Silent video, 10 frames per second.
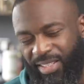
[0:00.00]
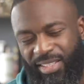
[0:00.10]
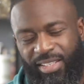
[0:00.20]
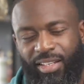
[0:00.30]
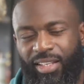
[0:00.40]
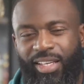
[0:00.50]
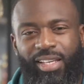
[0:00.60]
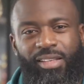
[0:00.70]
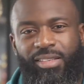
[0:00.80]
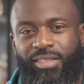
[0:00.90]
to see the
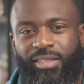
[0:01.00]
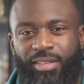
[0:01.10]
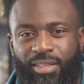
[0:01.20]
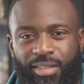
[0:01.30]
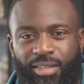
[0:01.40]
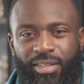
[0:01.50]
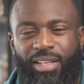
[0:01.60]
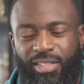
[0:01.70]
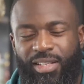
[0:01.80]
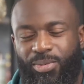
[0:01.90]
gains.
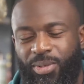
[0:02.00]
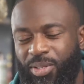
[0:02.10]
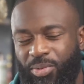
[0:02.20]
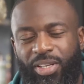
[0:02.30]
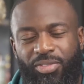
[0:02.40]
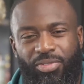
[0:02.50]
That's what they're waiting